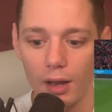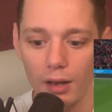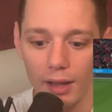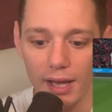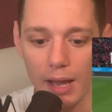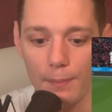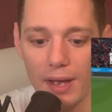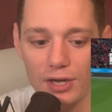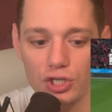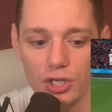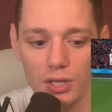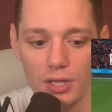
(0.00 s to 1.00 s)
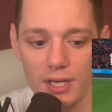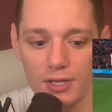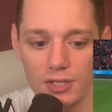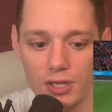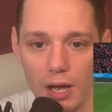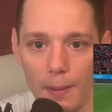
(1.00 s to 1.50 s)
like I mentioned,
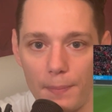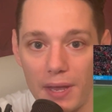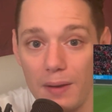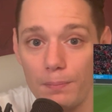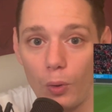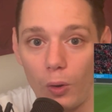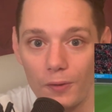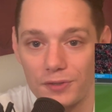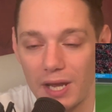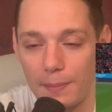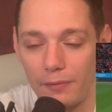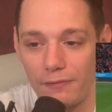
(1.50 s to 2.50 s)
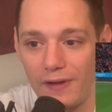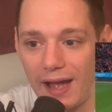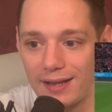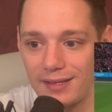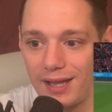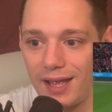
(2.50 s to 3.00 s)
this pinball type effect